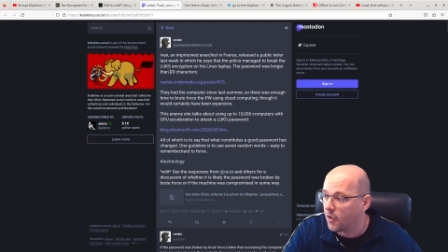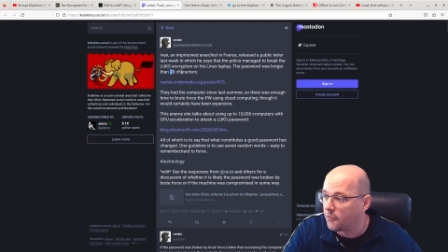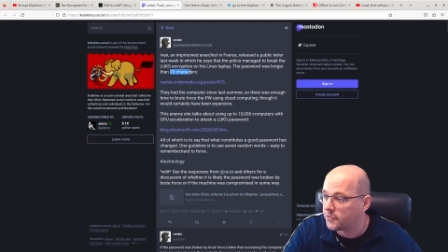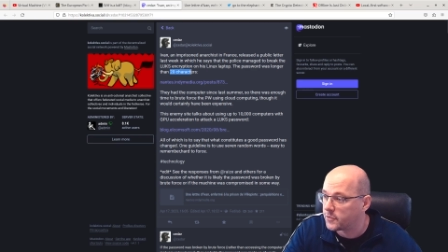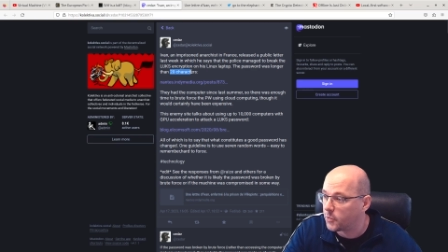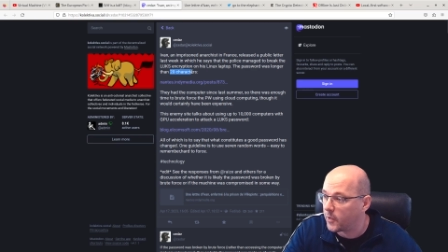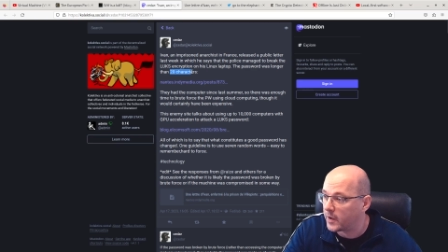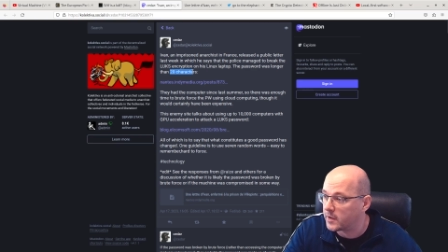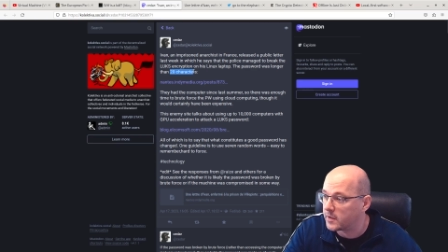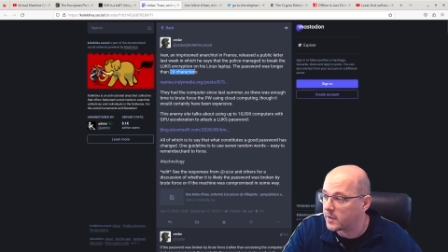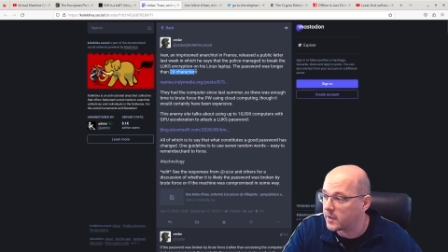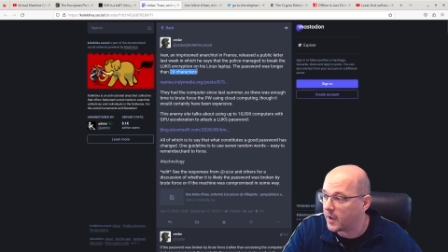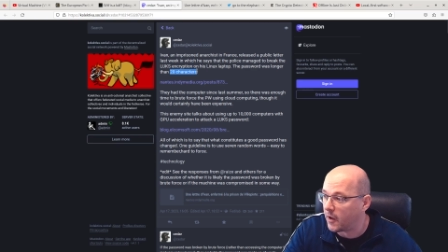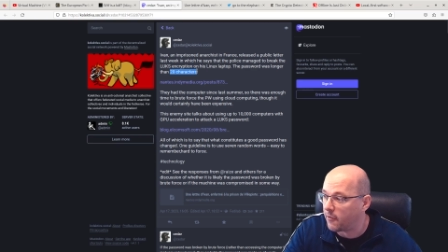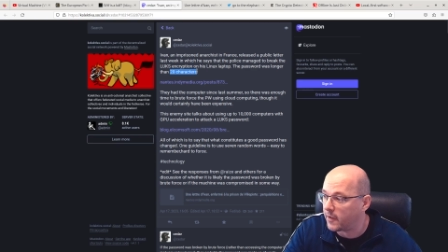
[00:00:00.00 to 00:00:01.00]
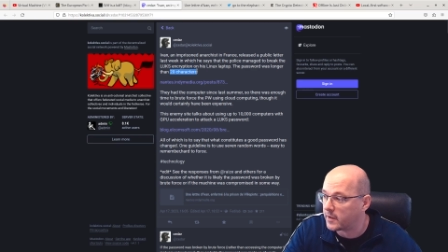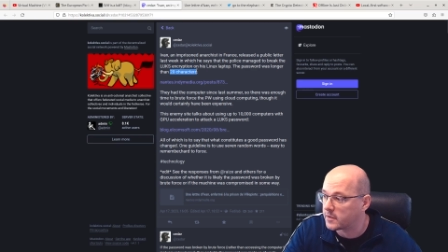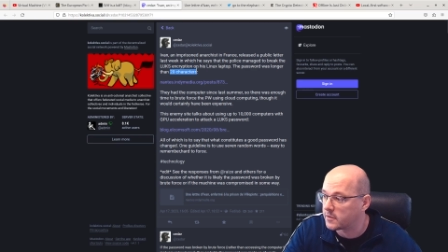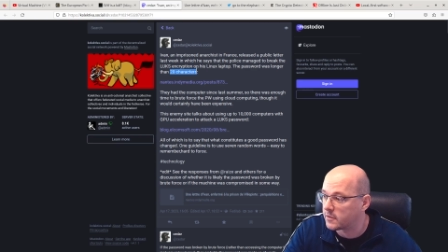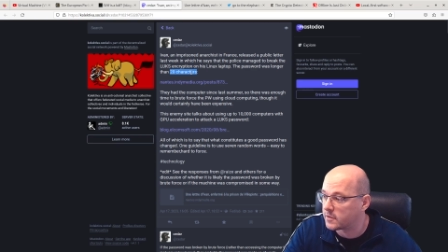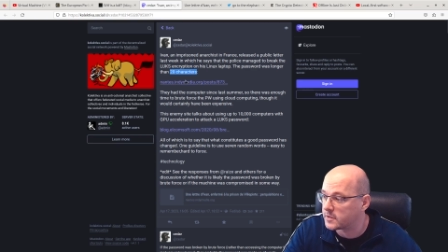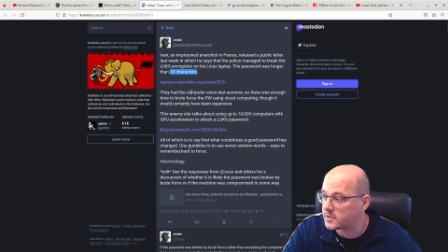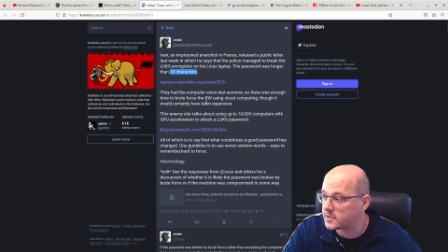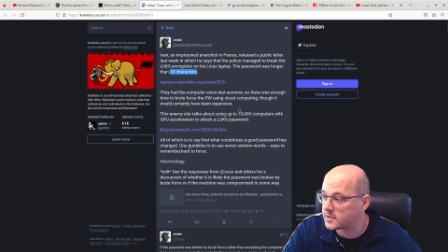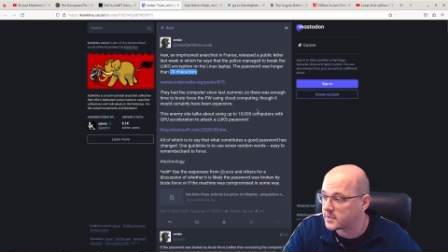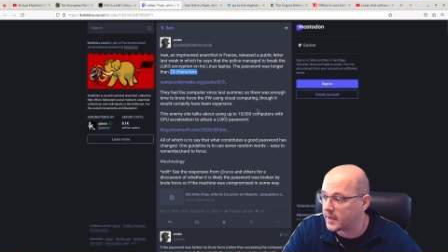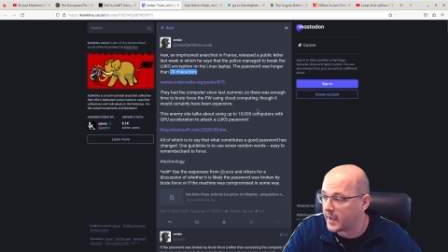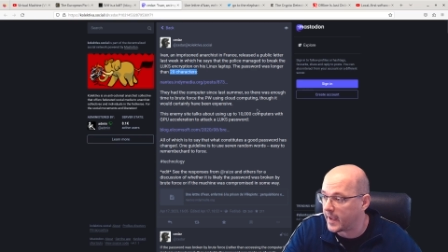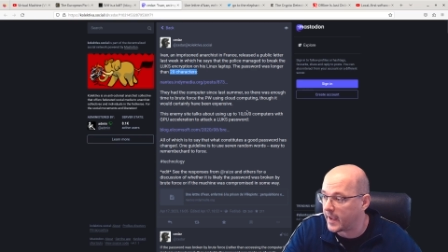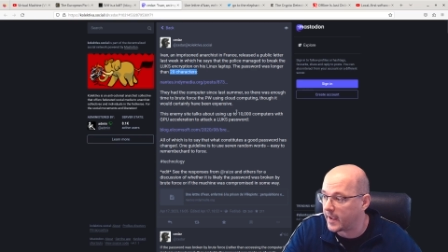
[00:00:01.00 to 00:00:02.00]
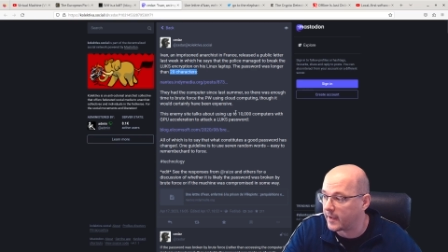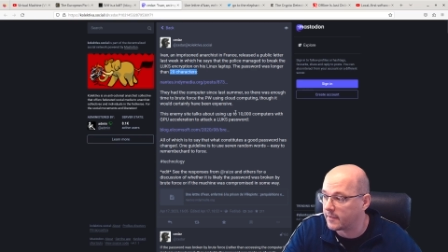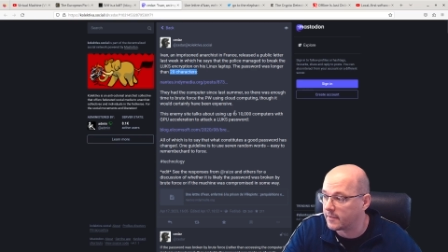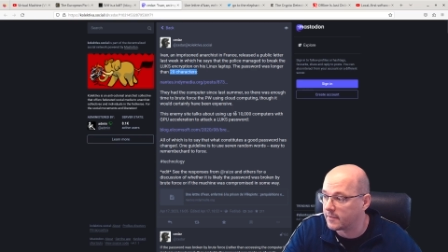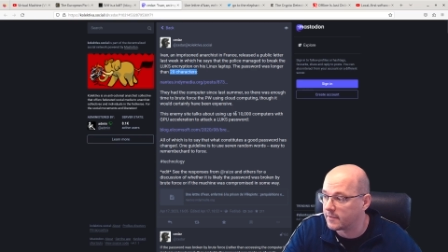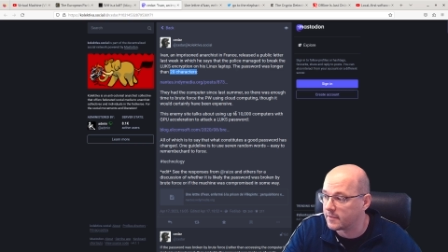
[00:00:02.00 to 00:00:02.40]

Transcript: of 20 characters, and